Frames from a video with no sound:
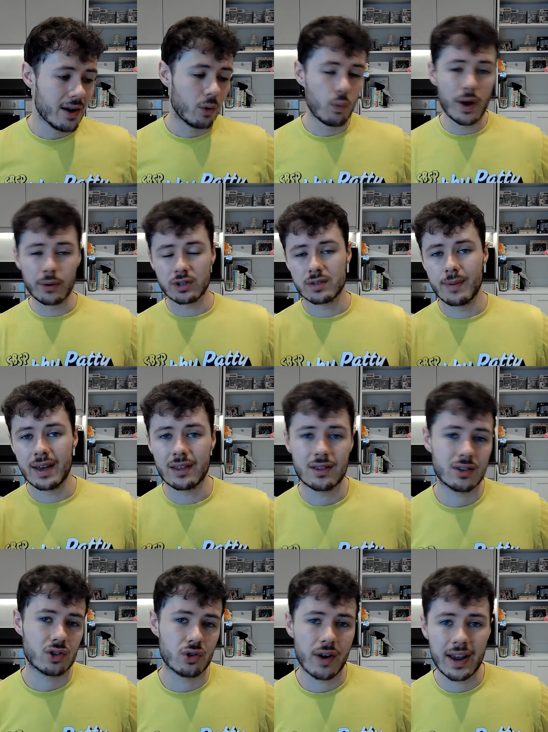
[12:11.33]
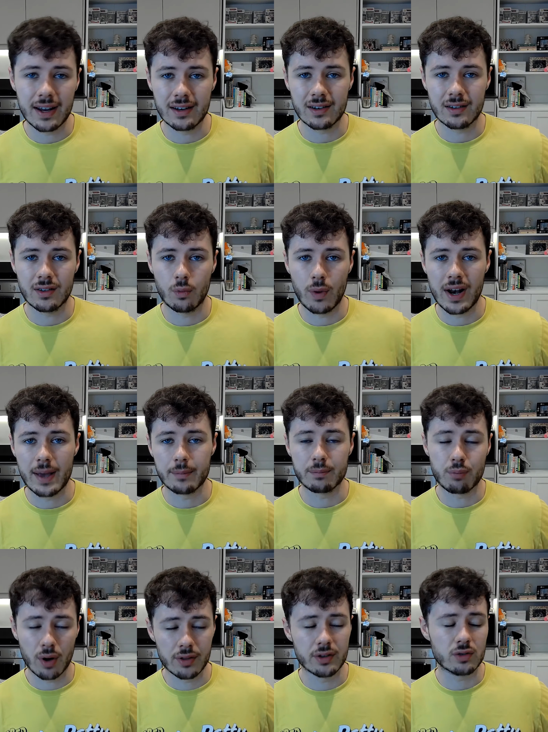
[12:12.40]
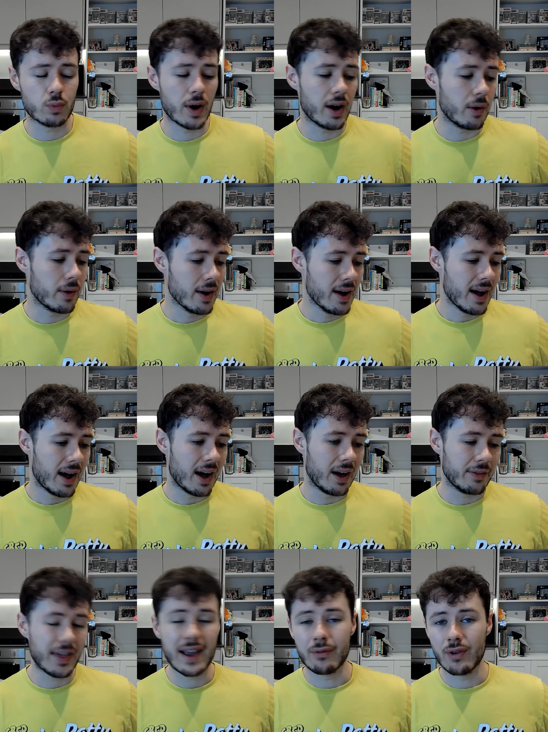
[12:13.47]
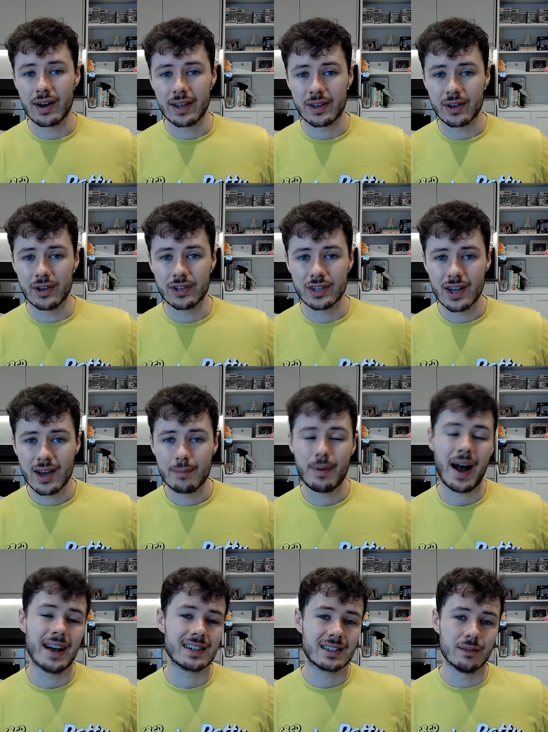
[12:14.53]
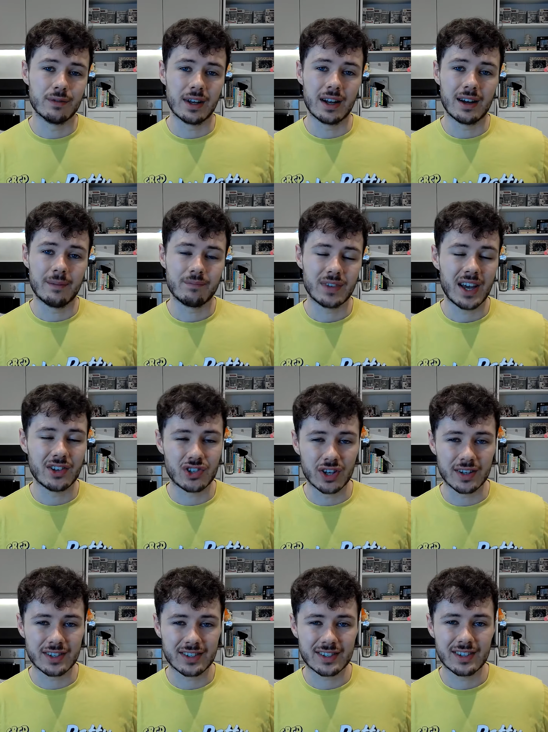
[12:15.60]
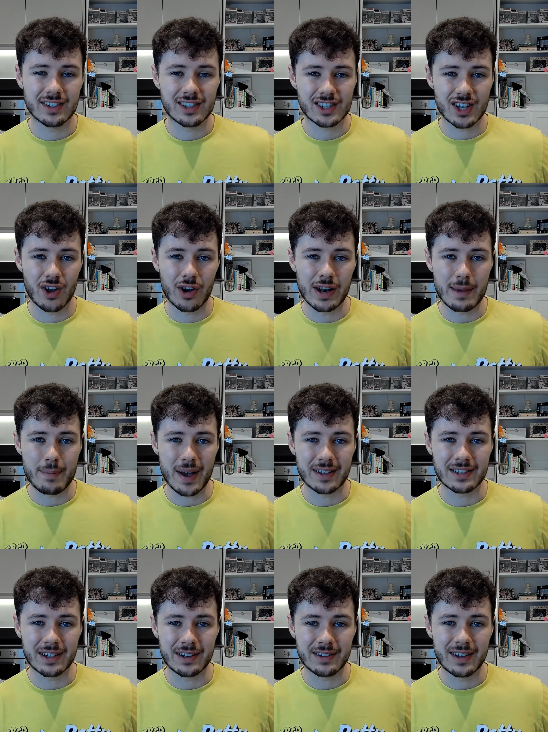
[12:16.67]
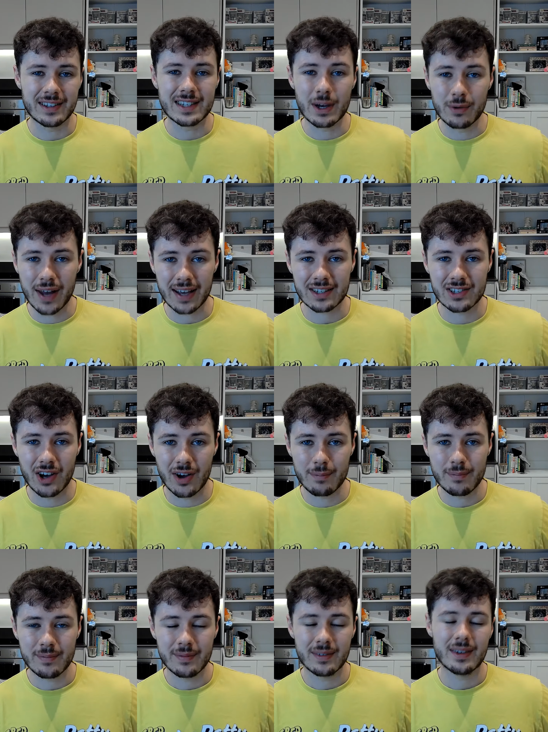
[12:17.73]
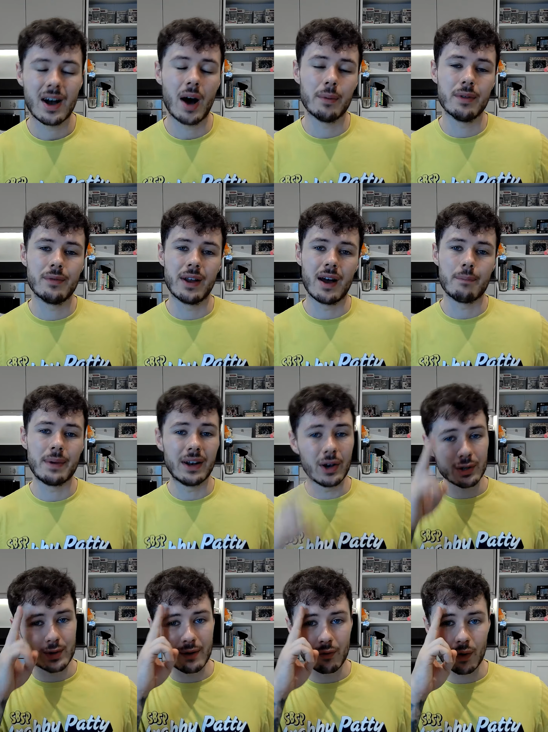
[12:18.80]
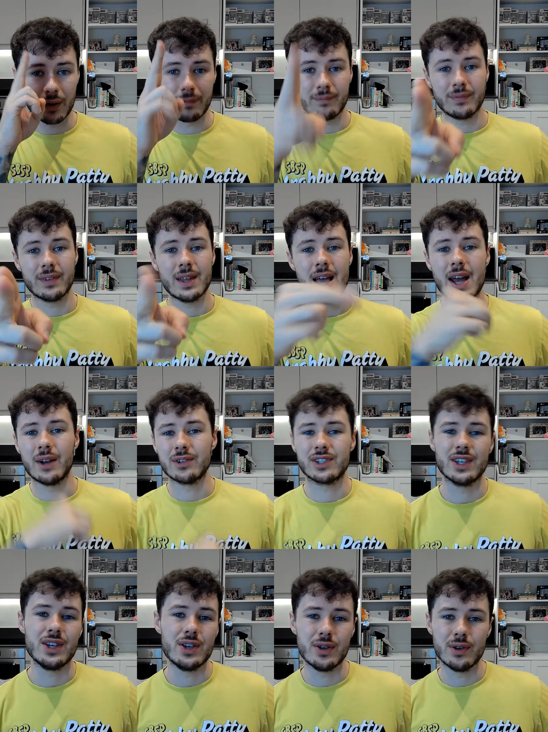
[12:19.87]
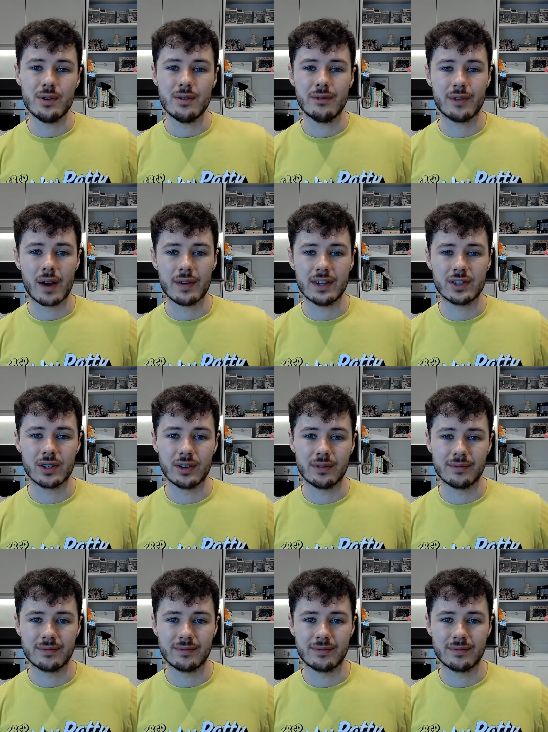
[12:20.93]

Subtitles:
Will Smith trained the Williams brothers well. They're really good, but Aston Villa are just slightly better. Until next time, up the Villa. Be nice to everyone, and I'll see you very soon.